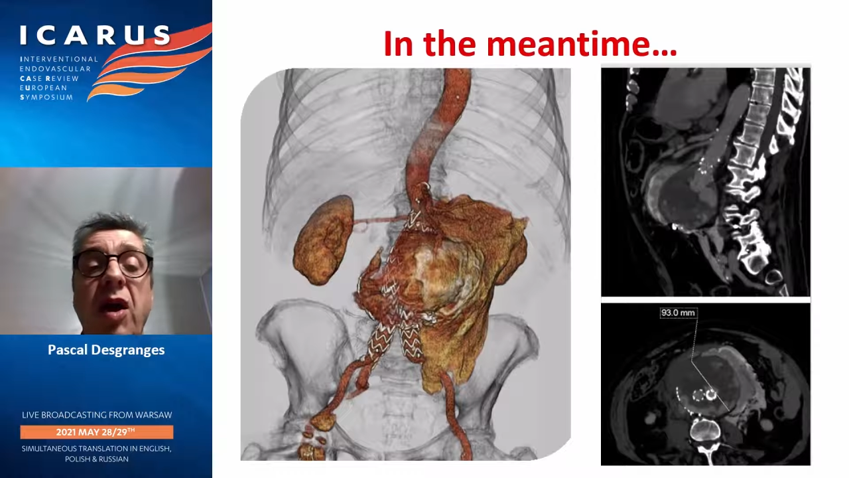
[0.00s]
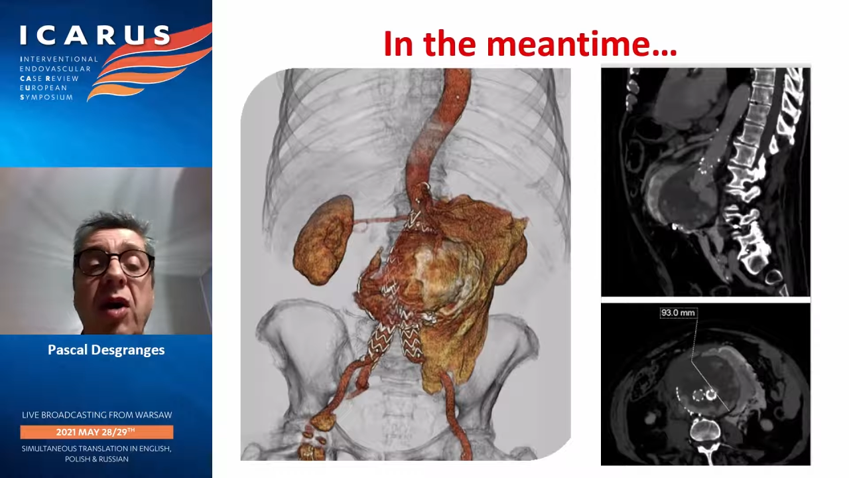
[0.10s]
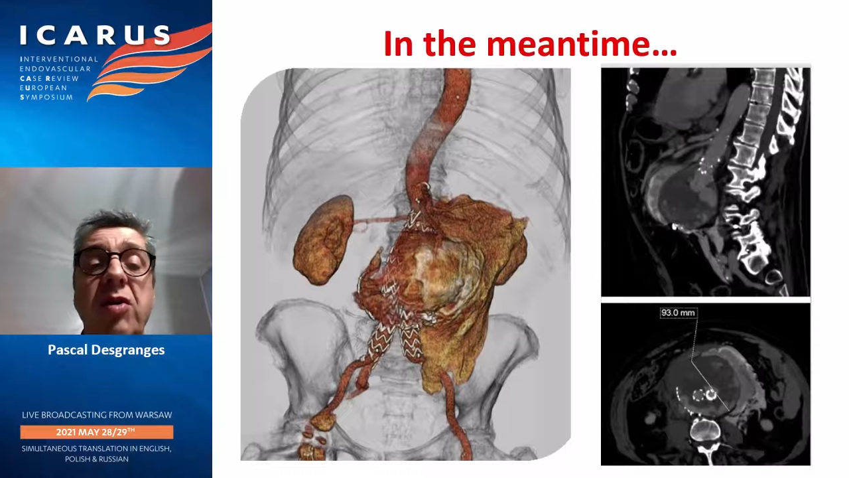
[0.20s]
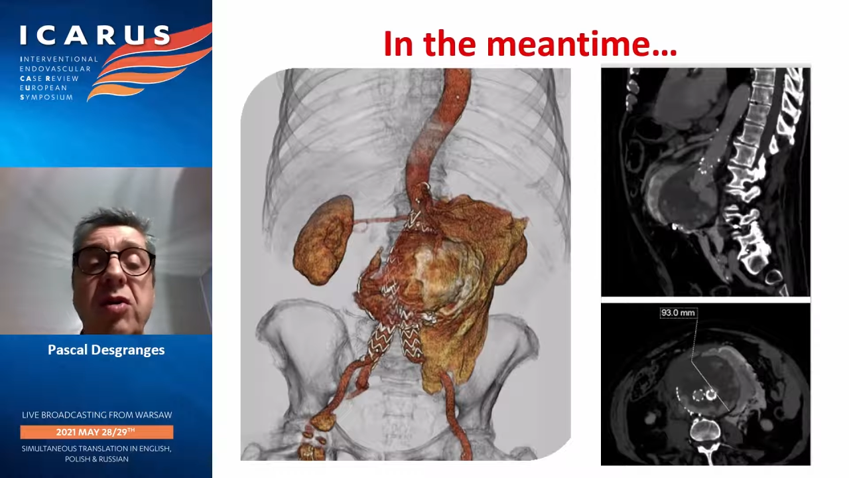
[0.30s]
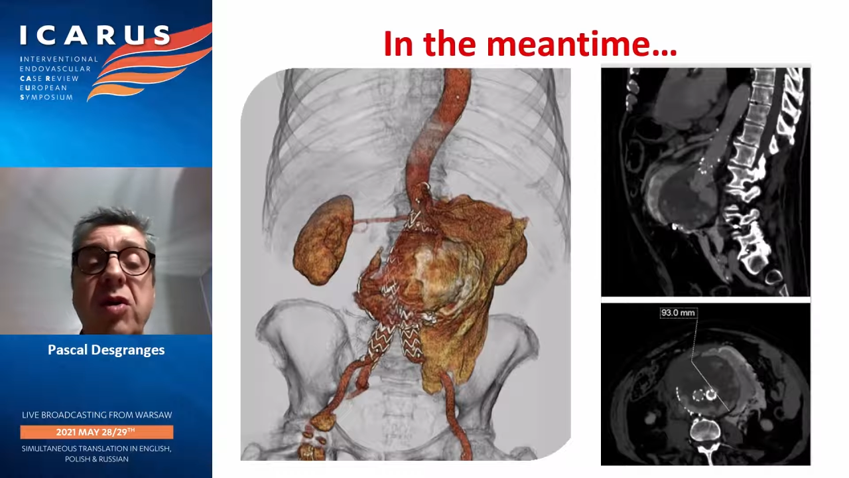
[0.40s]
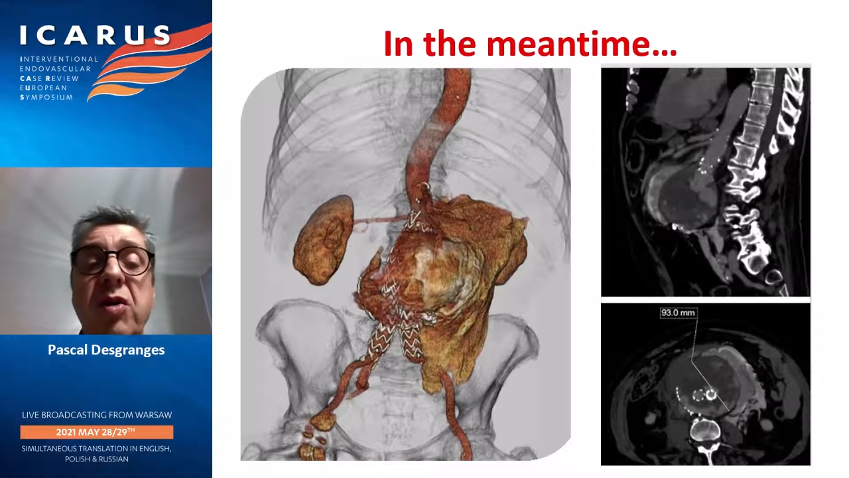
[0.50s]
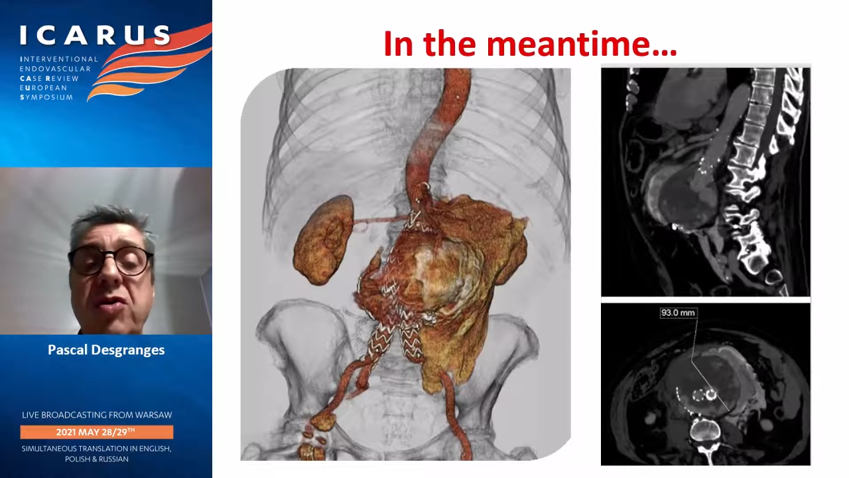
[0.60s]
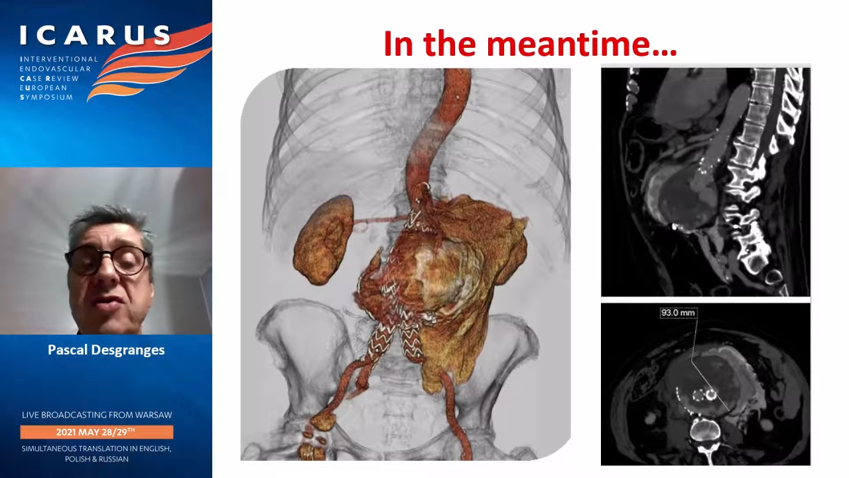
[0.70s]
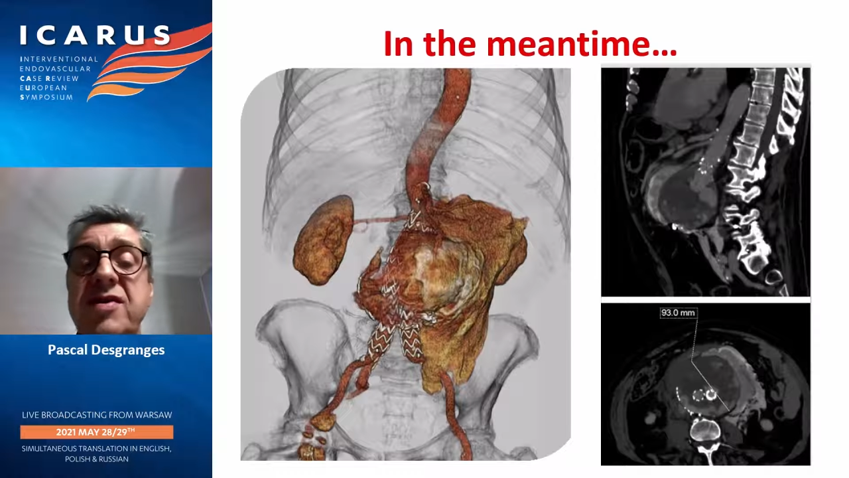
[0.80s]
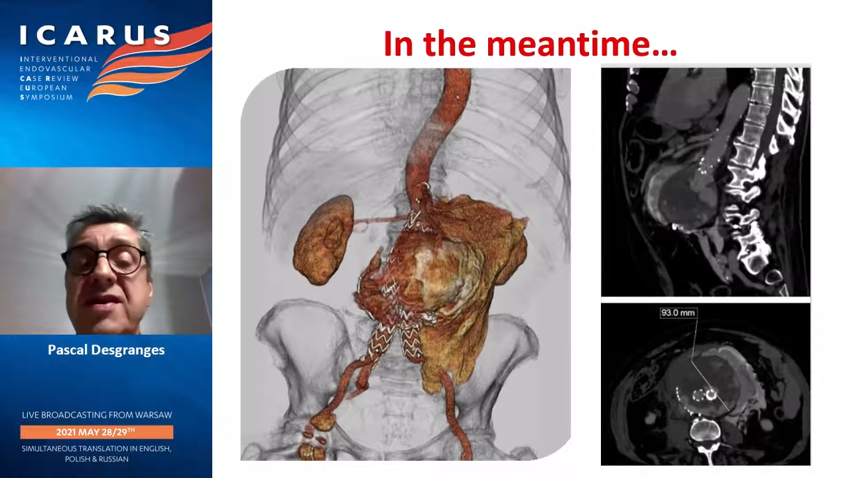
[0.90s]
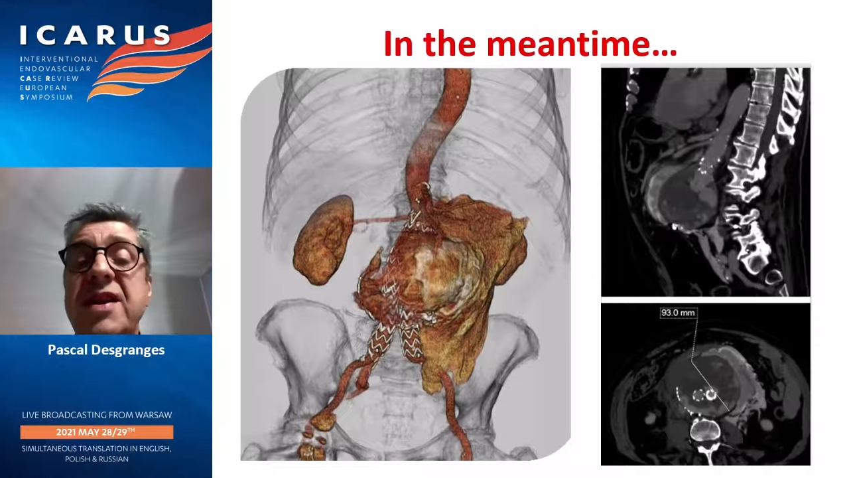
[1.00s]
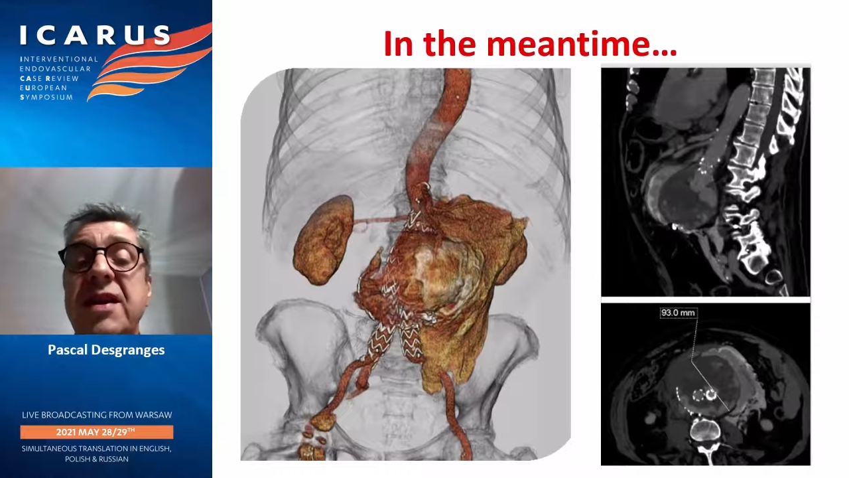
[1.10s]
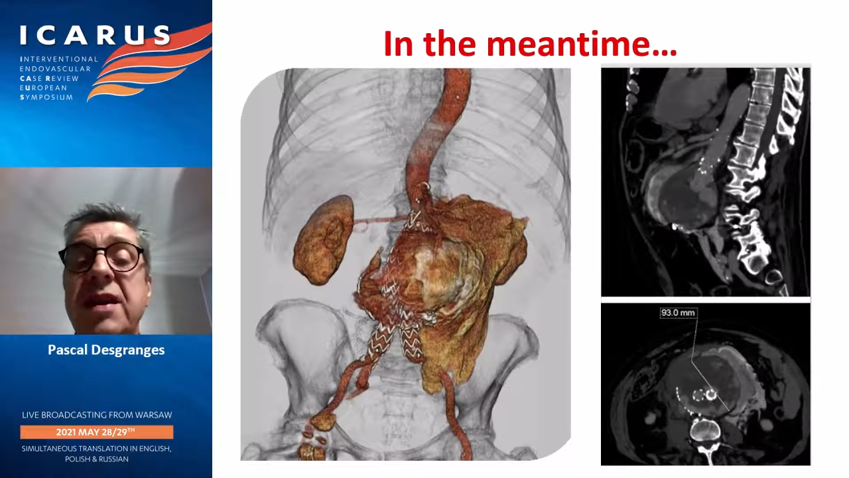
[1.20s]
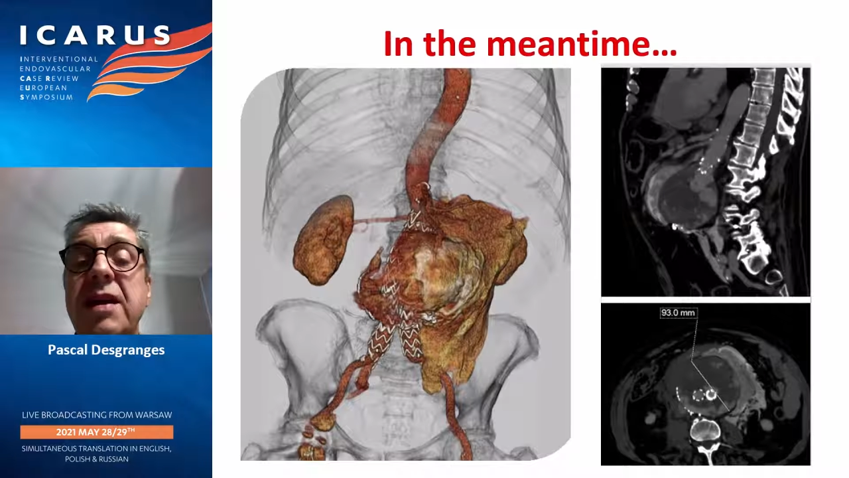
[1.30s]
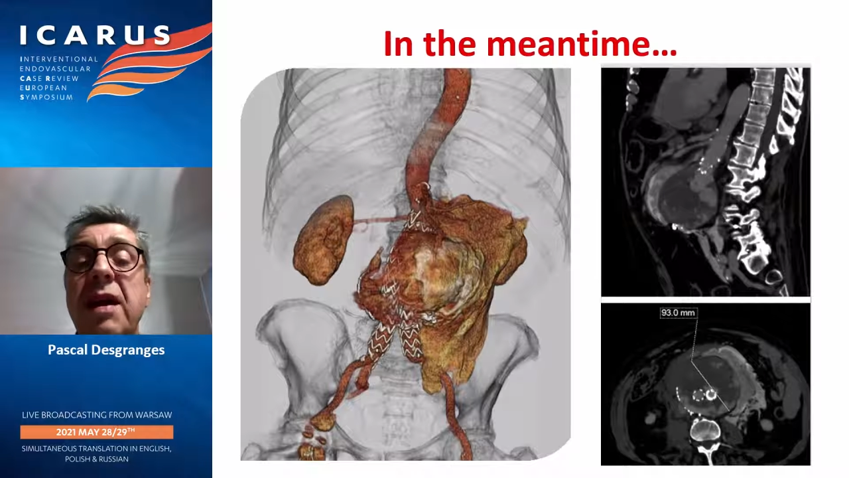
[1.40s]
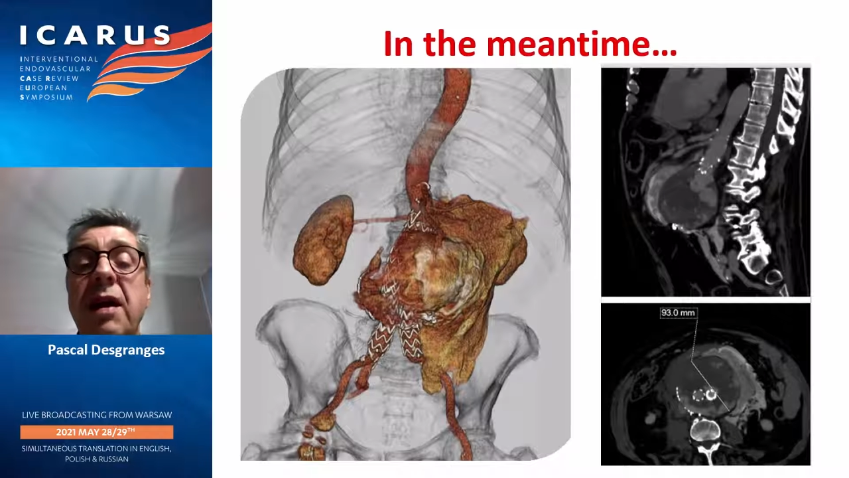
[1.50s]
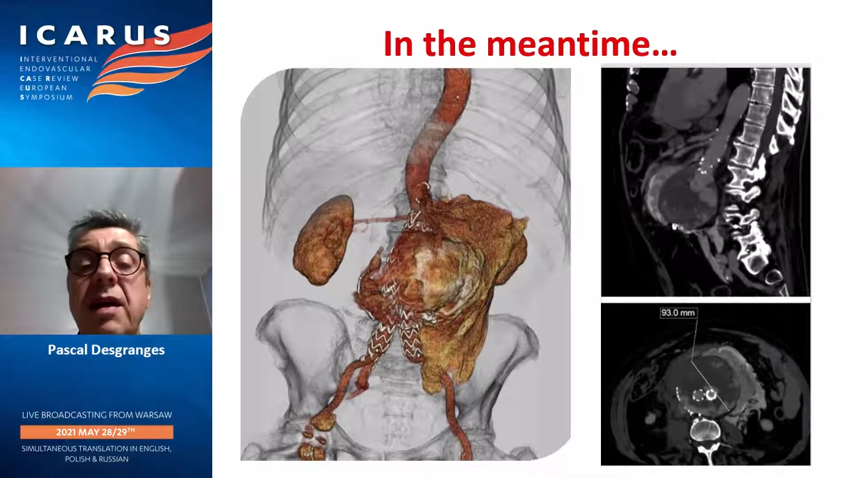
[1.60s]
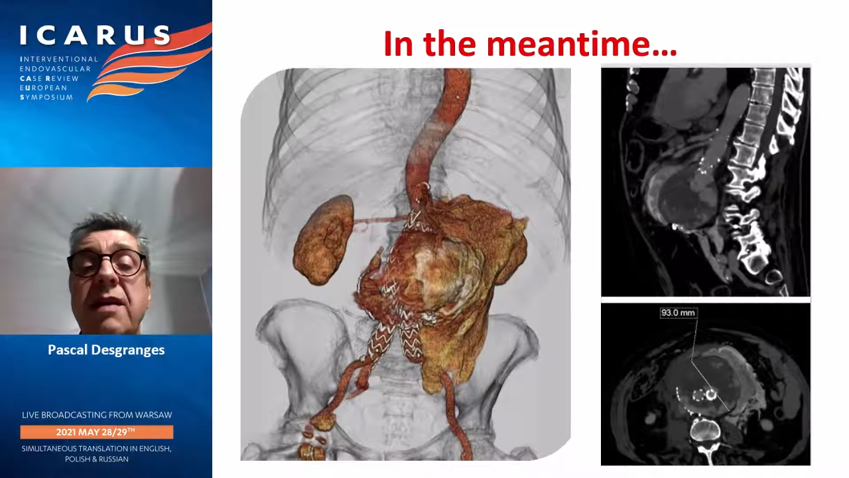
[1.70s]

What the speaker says: An urgent CT